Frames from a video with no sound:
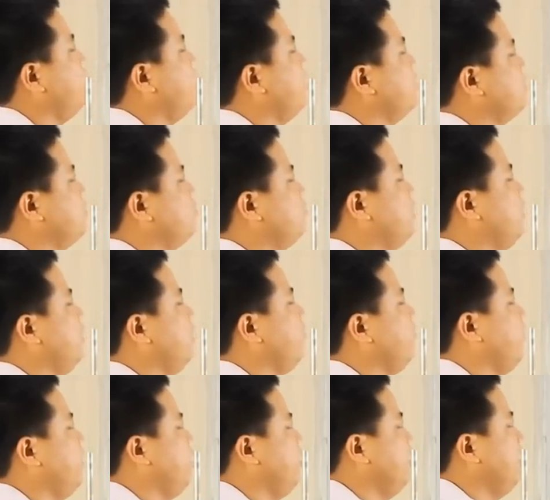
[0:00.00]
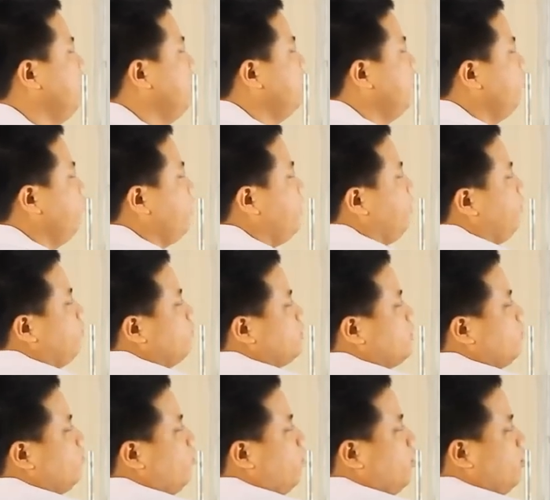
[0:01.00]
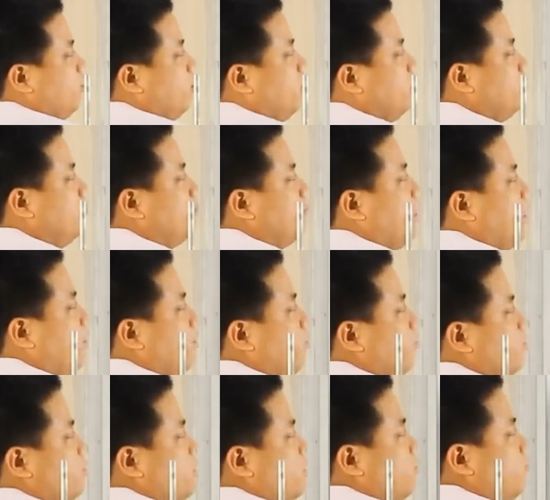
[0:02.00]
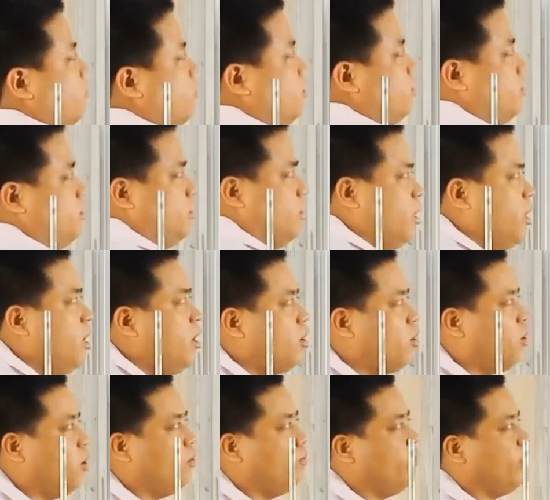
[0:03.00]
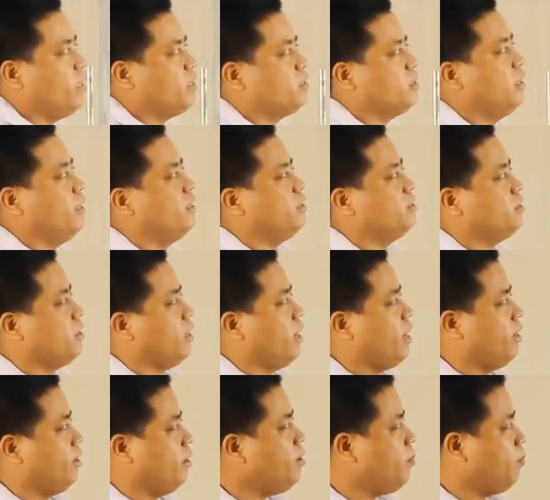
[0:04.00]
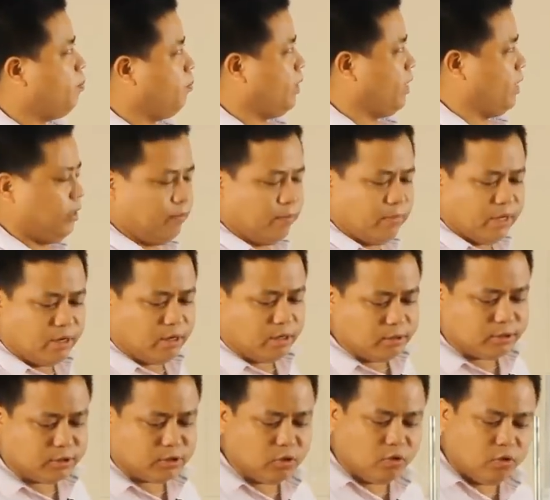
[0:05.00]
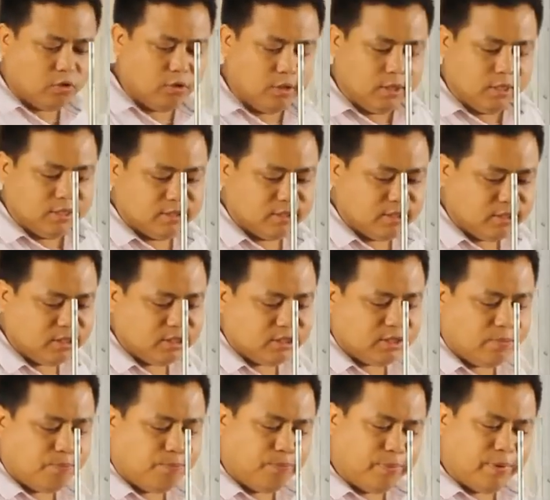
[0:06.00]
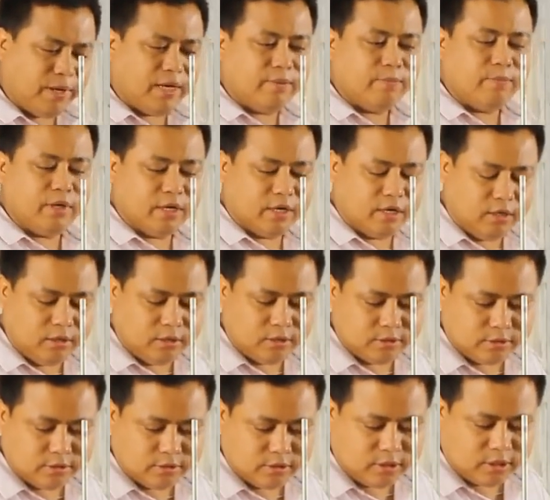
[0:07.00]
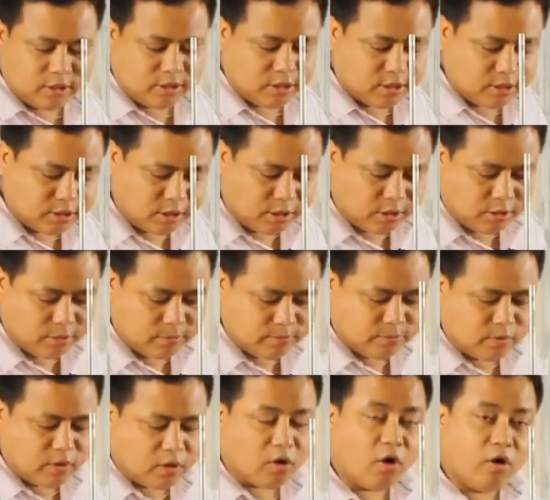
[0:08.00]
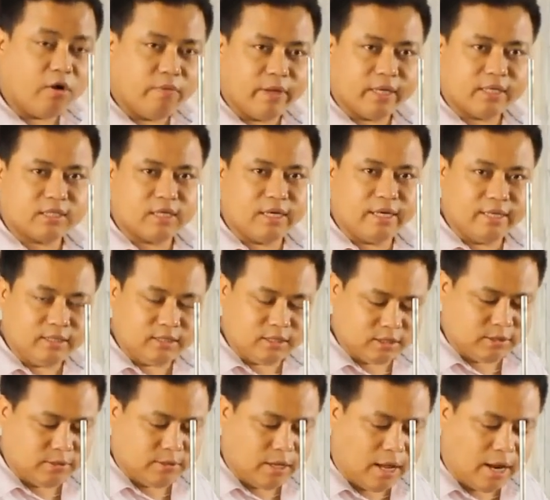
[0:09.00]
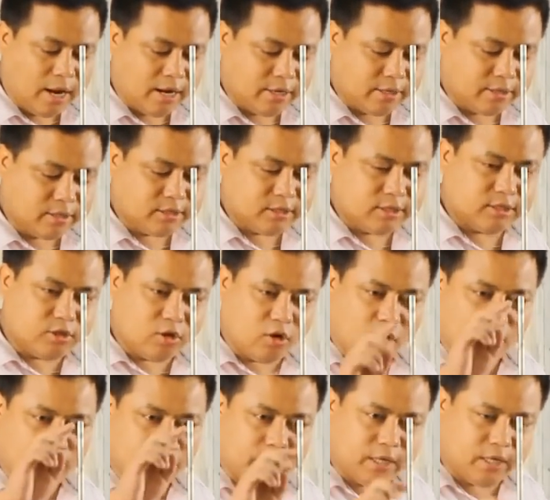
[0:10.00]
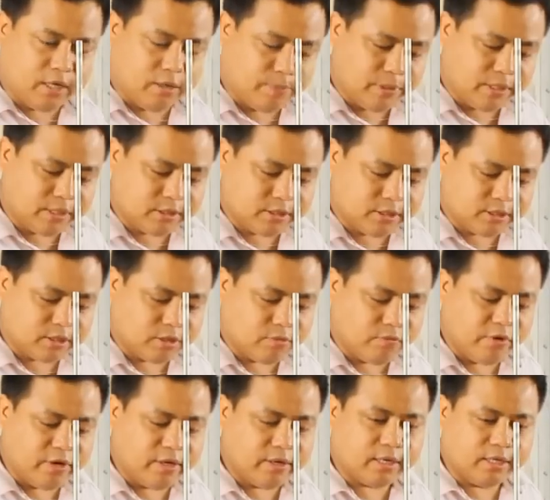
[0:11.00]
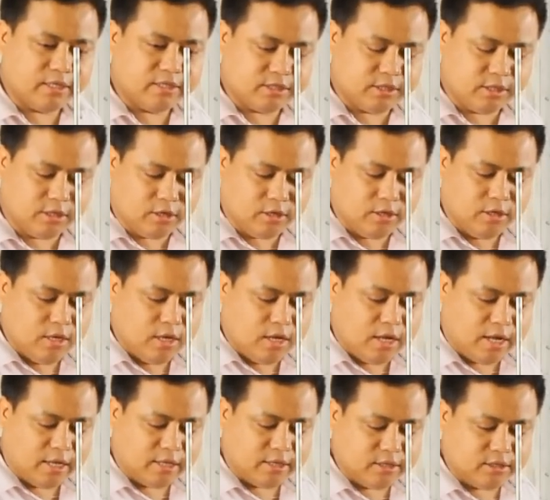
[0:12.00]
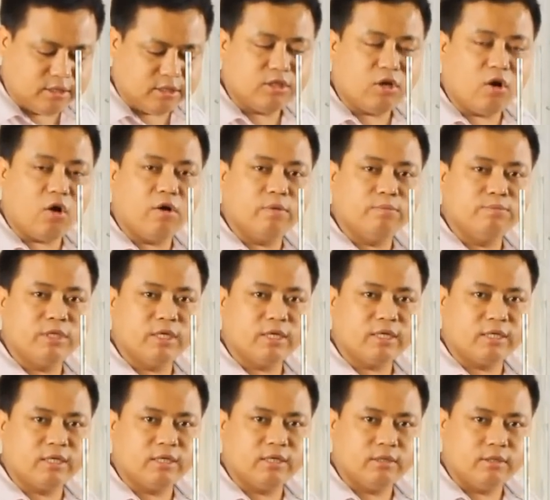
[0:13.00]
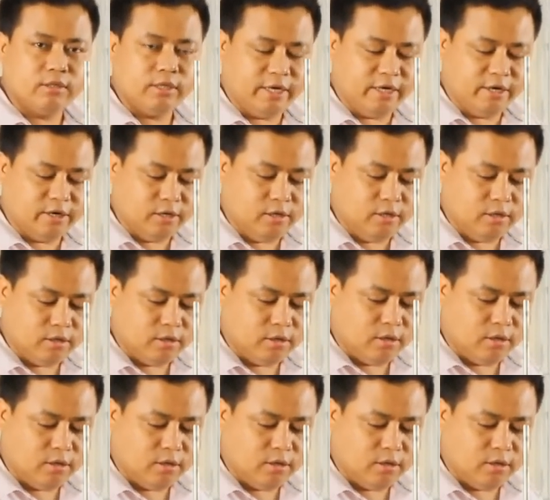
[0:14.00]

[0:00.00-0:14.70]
index of the liquid. We are using water by using what is convex lens and a plane mirror. So, this is the plane mirror, this is the convex lens and this is the optical bench system we will consider, and this is the object needle,